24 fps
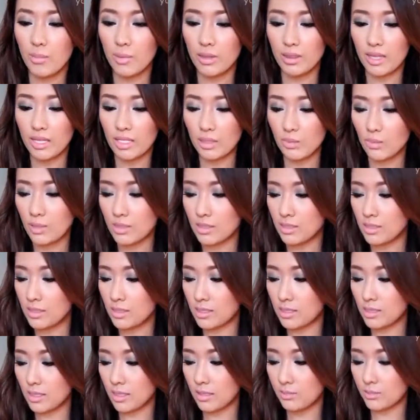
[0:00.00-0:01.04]
but these ones
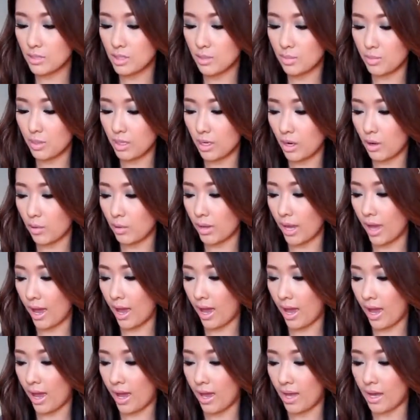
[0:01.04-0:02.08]
seem to be
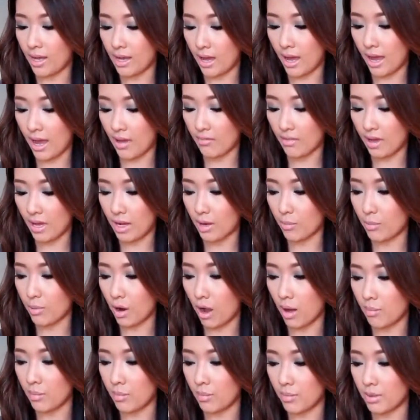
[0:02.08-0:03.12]
okay. I haven't had a
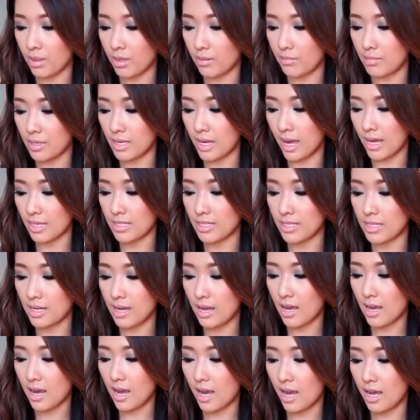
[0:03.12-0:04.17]
problem with them yet,
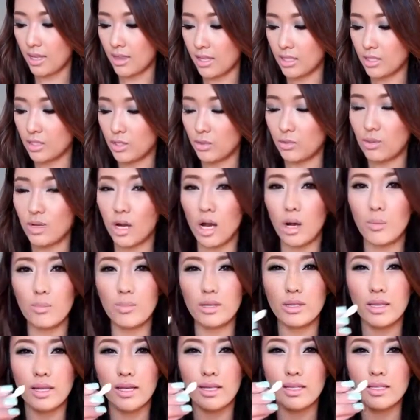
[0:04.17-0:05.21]
and they do come
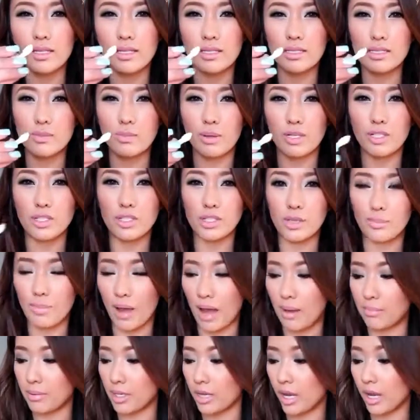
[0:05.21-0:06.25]
with like a little sponge tip
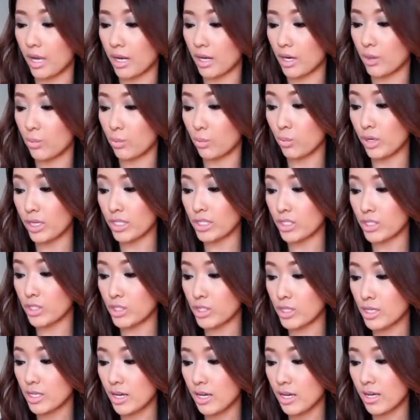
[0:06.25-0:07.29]
applicator,
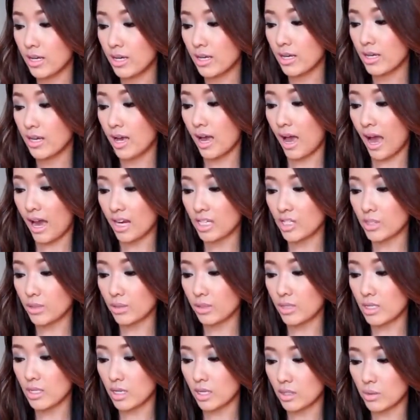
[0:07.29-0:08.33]
which
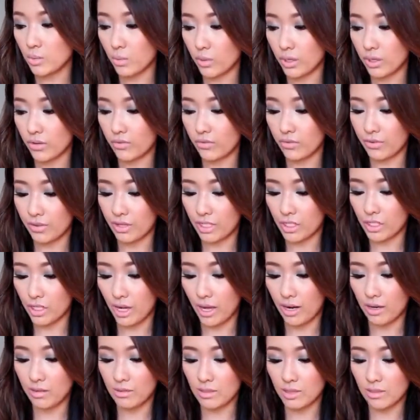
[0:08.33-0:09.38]
actually does work for these
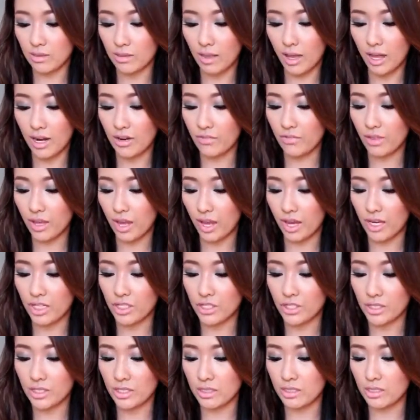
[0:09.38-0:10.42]
shadows. A lot of the
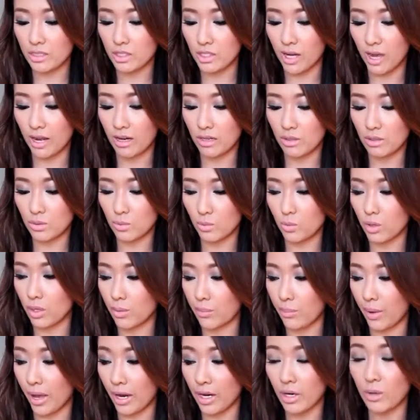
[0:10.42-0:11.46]
Asian shadows
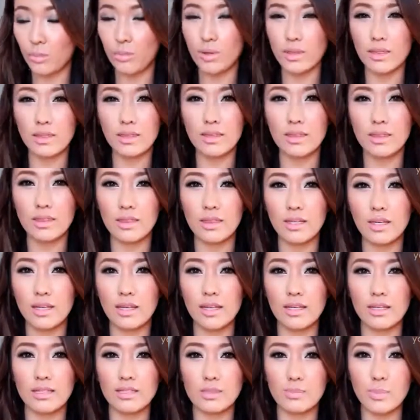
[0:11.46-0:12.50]
work better with
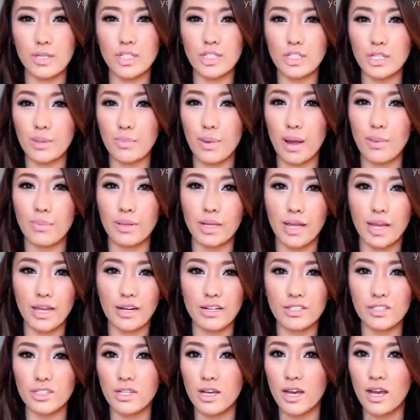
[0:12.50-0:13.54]
the sponge tip
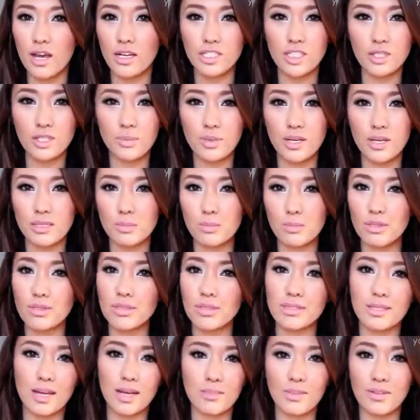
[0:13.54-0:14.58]
applicators just because
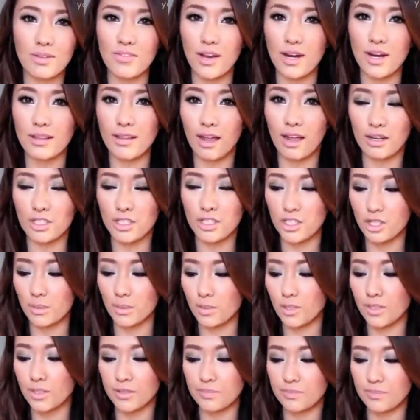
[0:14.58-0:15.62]
most of the time they've got a lot of
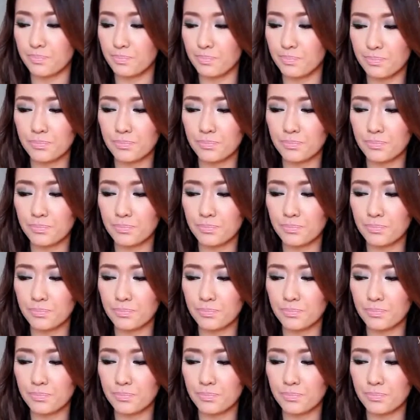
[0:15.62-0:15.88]
shimmer